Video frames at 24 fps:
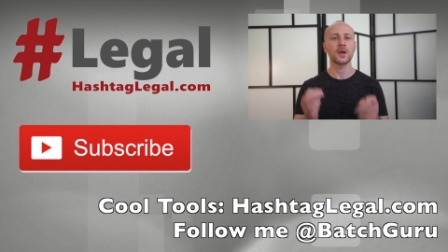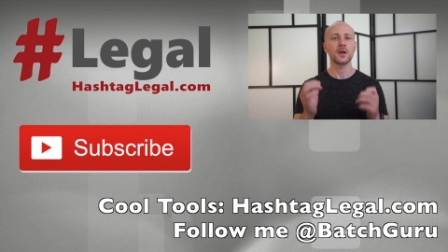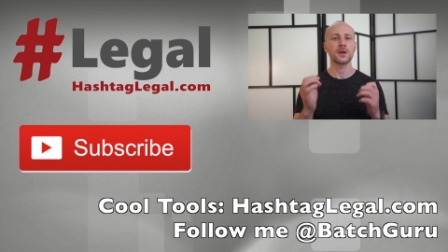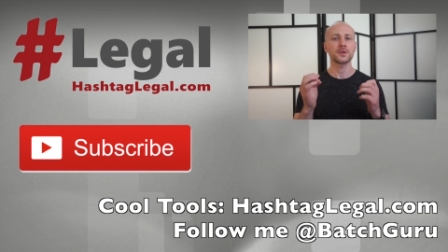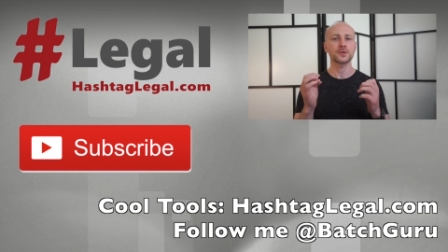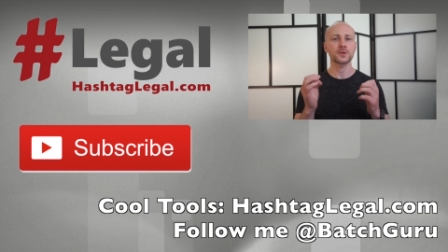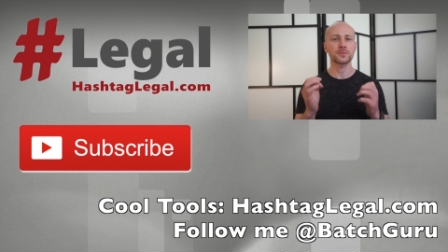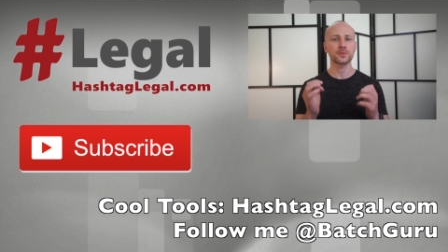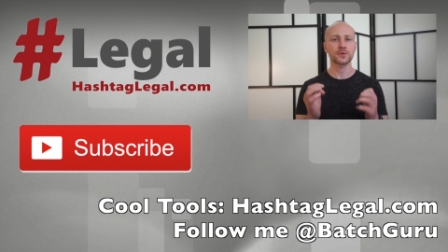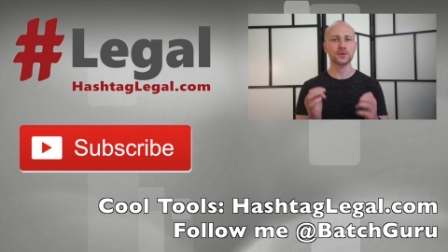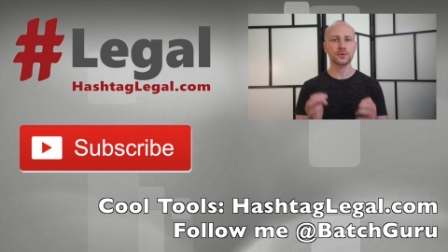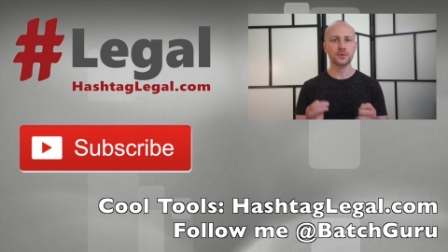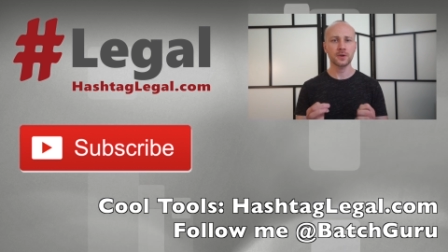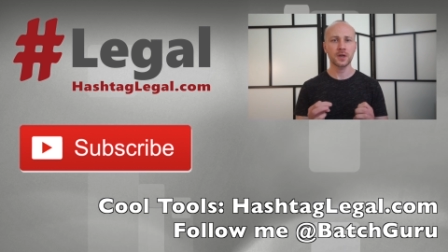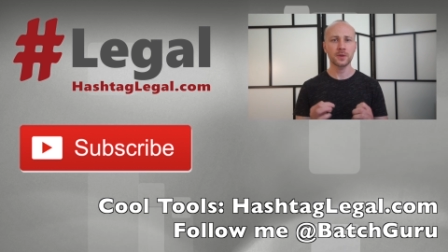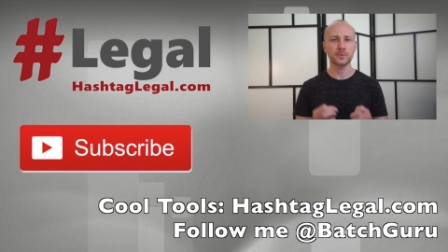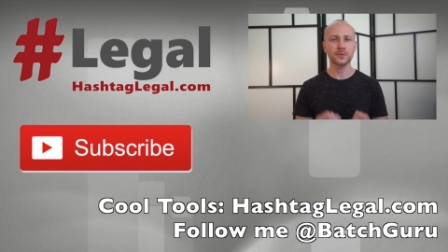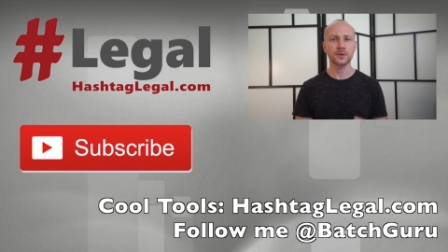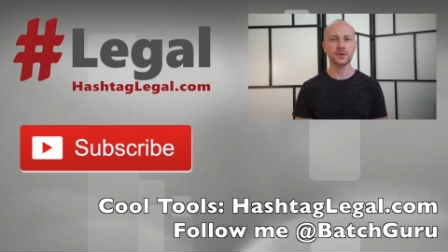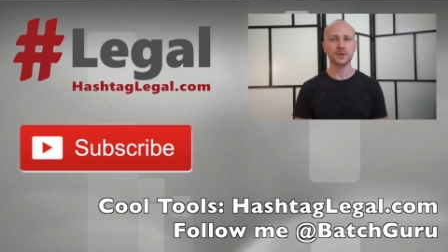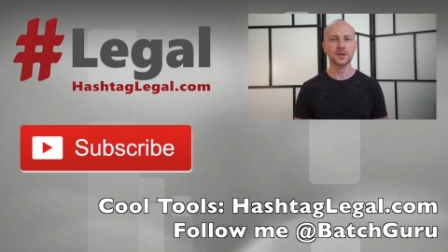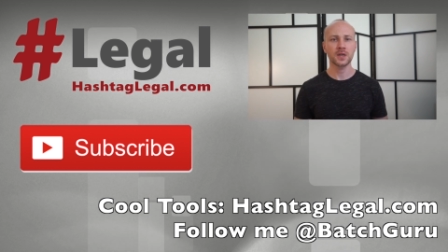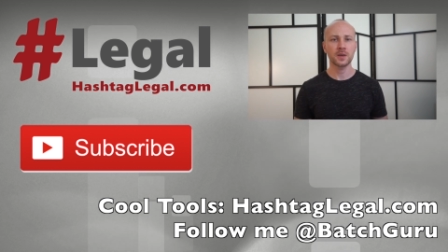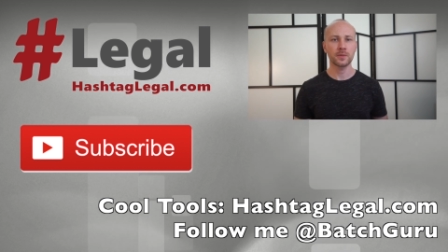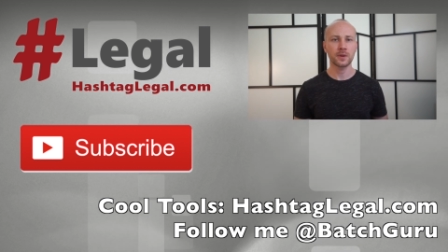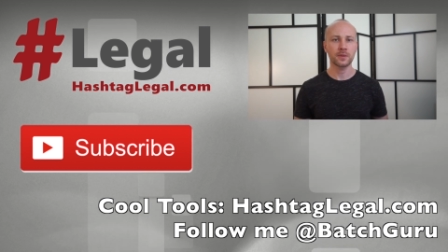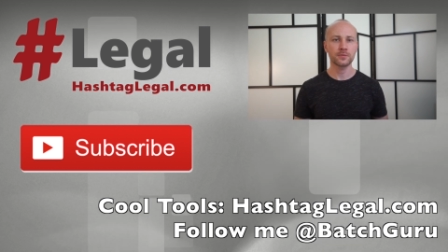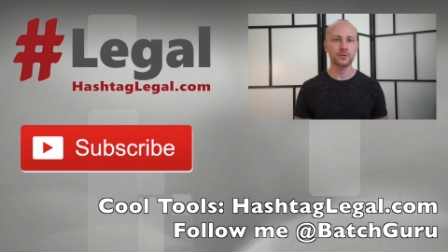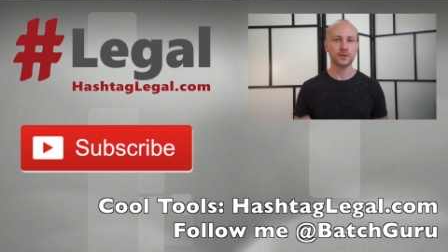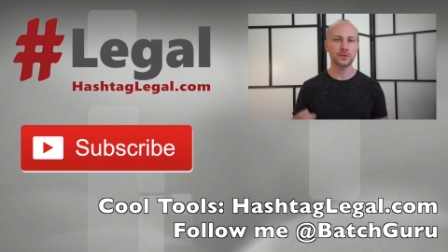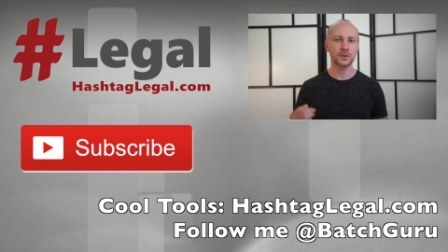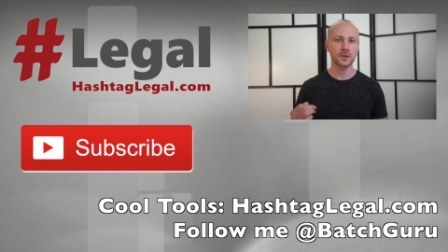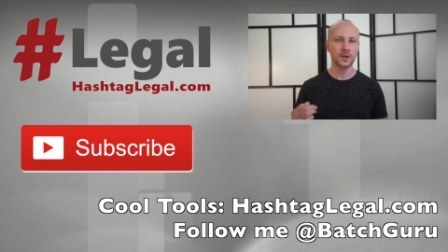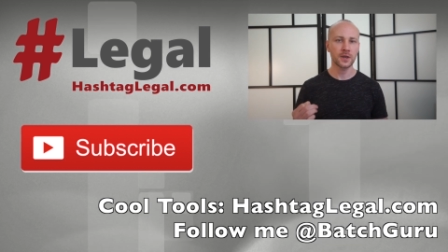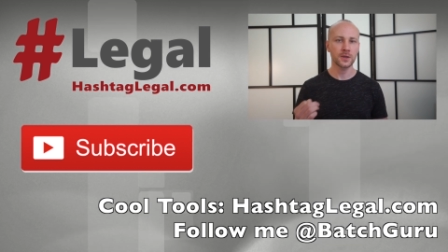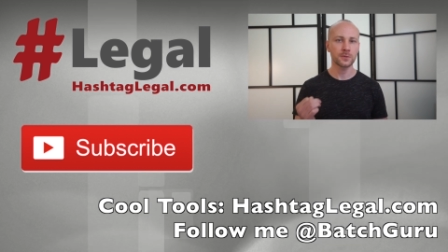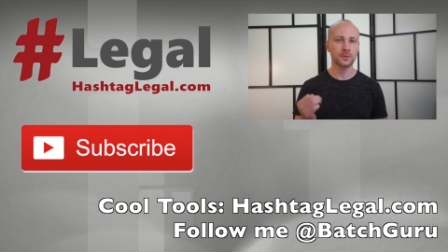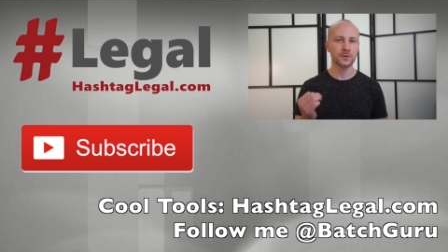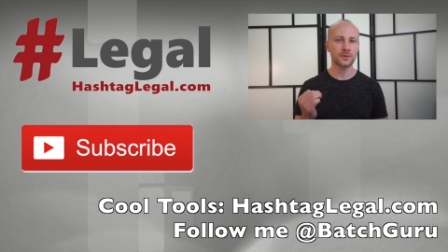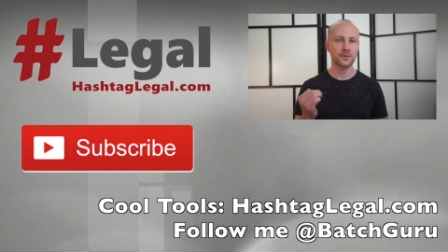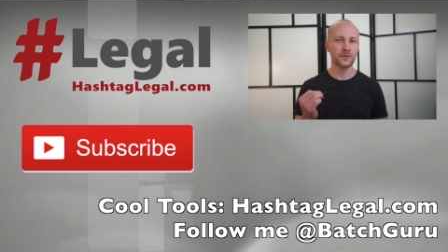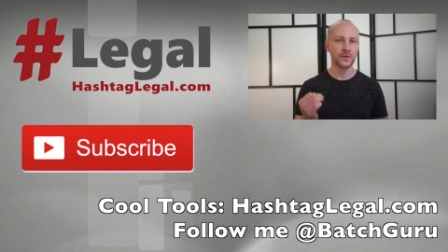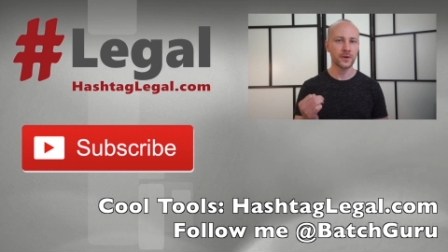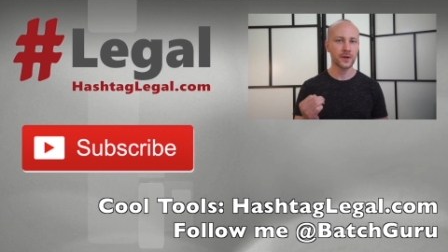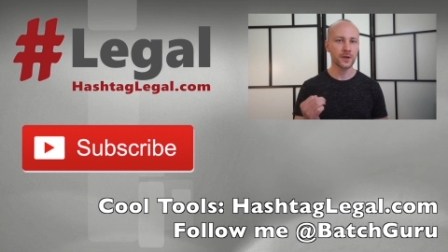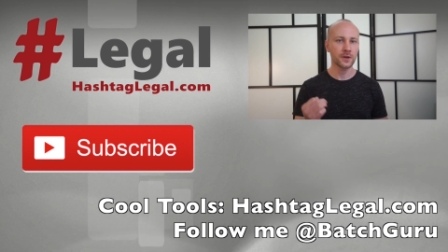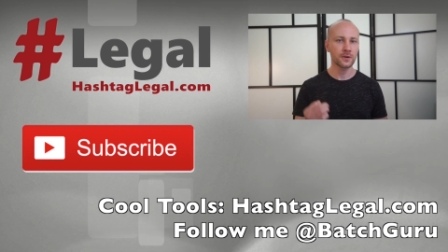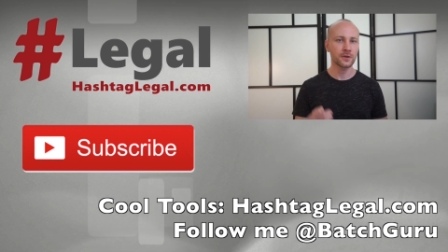Subscribe to stay up to date
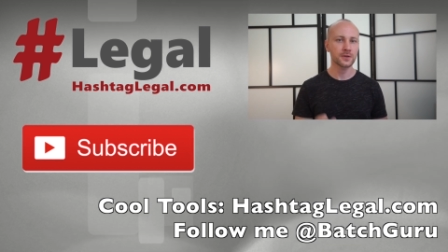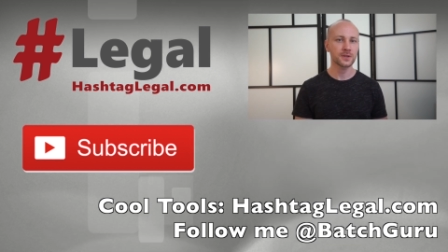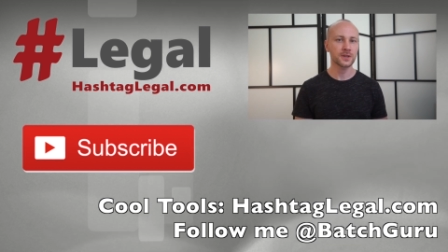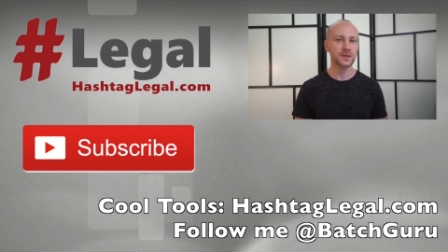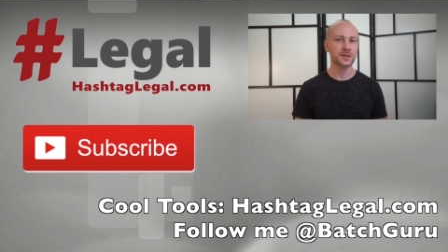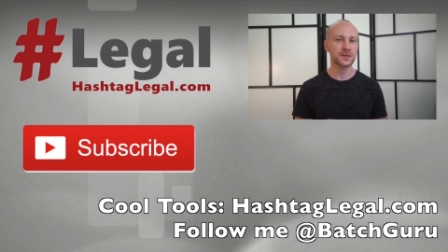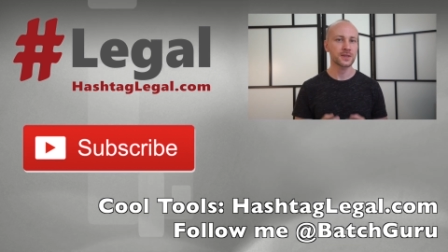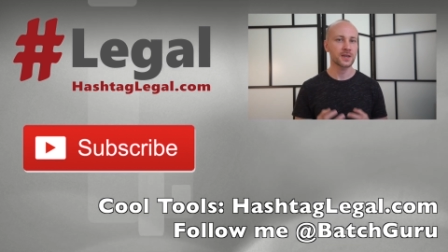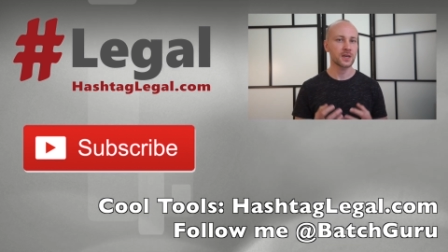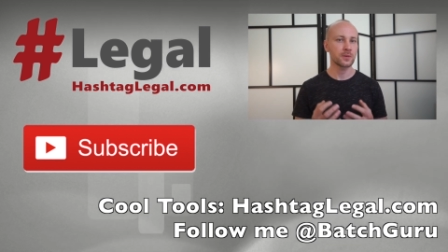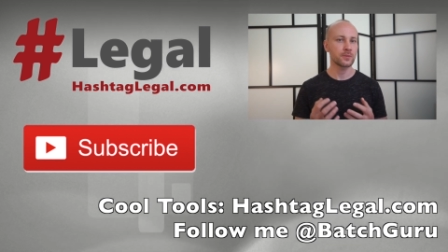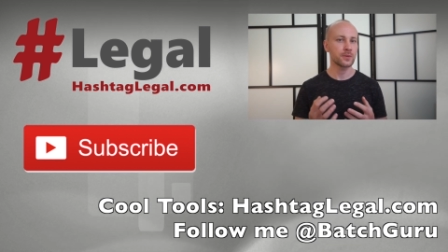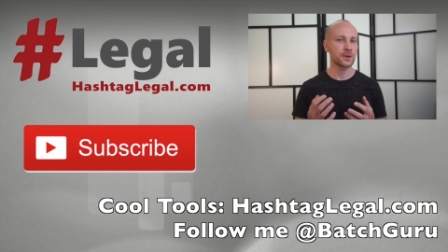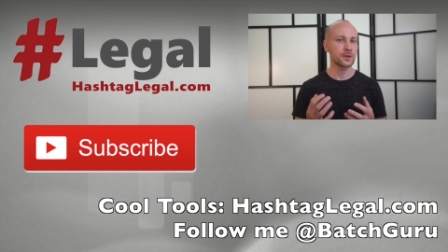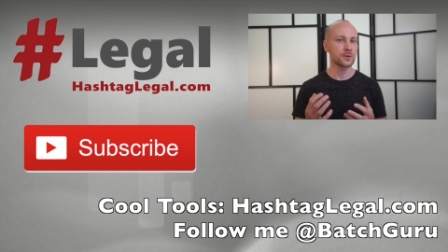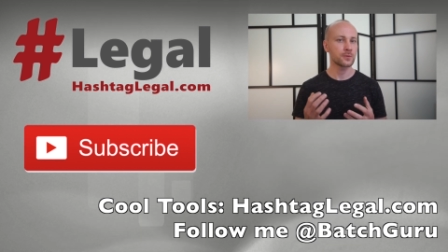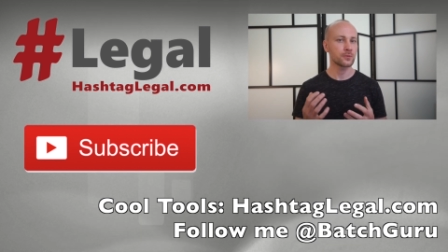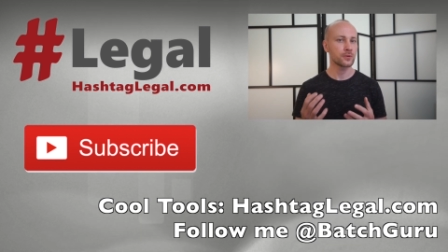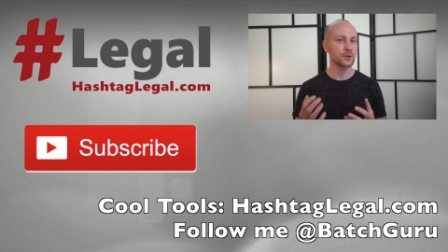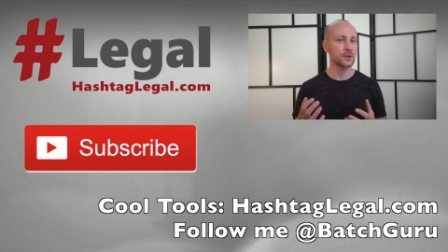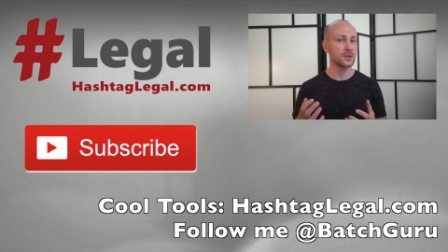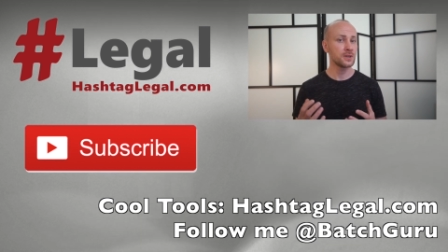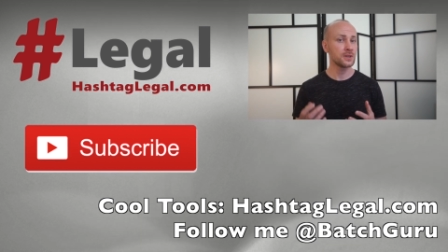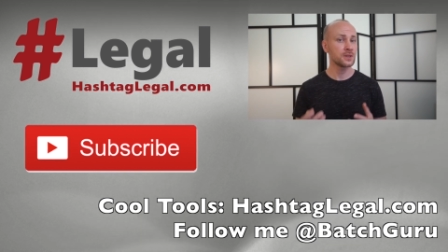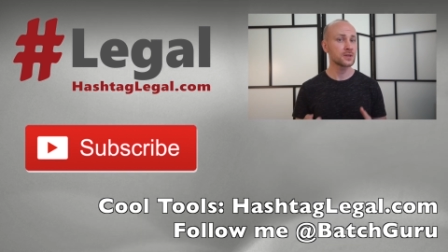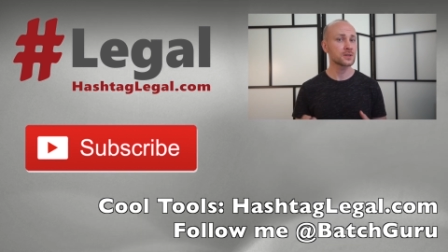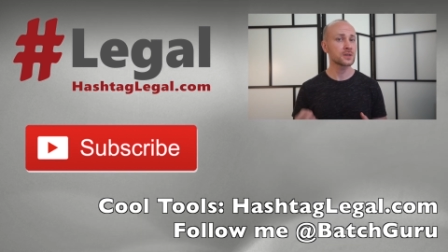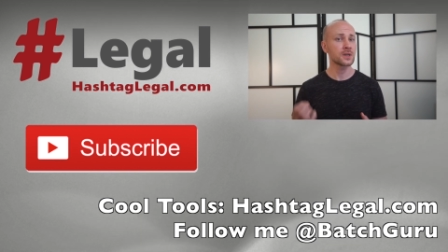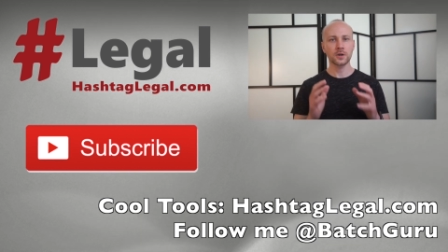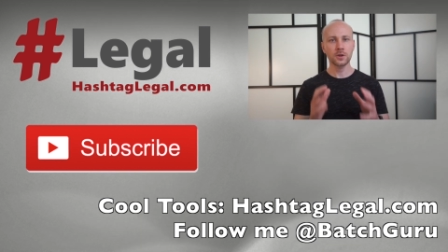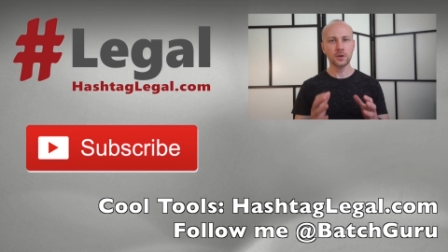with videos as they're being released.